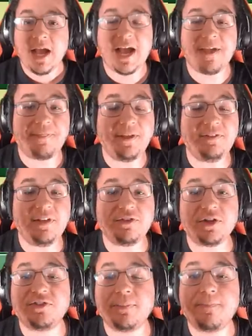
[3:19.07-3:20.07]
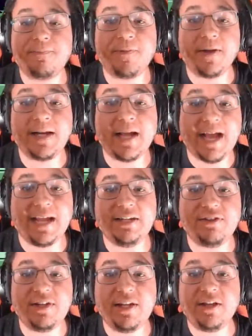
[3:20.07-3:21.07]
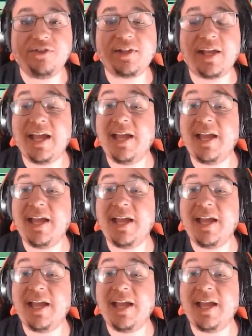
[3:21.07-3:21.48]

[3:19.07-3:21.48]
I think these are some fun ideas that,